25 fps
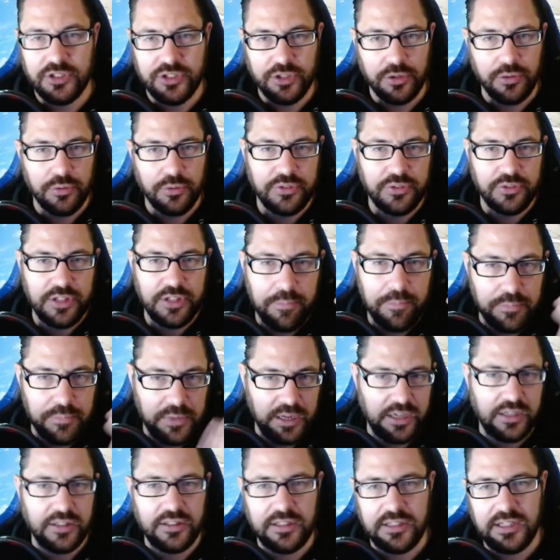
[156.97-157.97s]
So they
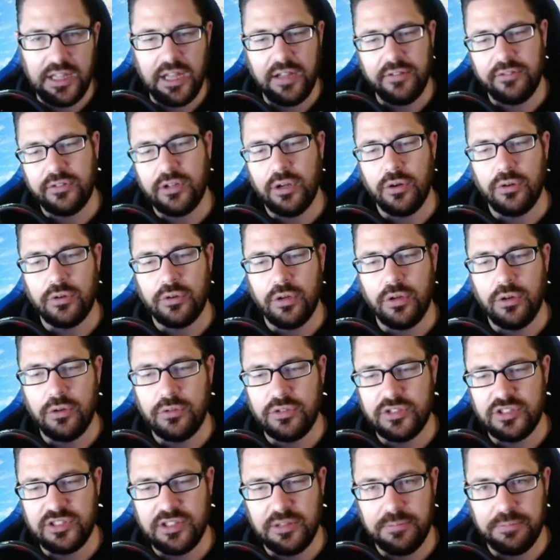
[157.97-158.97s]
immediately gave Coco
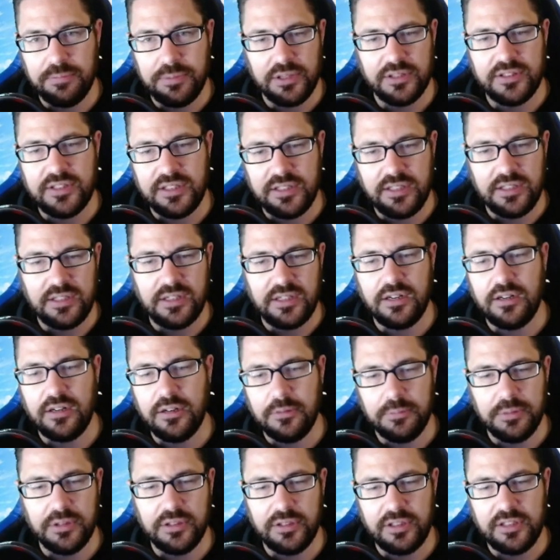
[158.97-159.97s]
just a built-in inherent
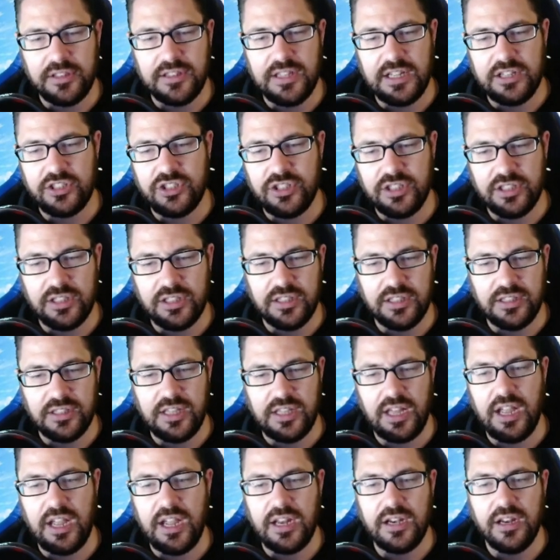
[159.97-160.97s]
ability that she can
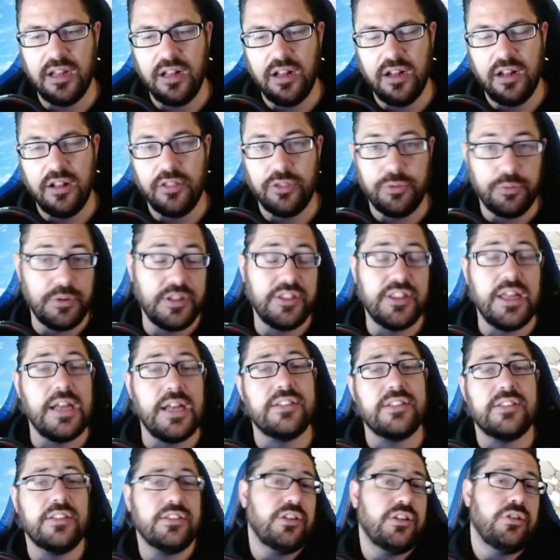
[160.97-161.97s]
gain
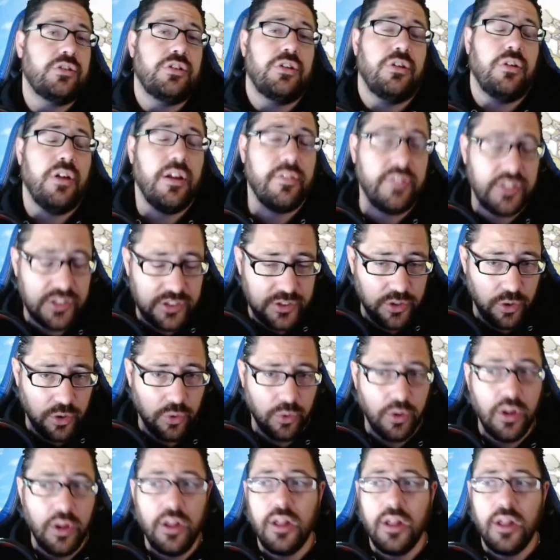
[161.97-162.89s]
3,000 as long as you don't have a soul.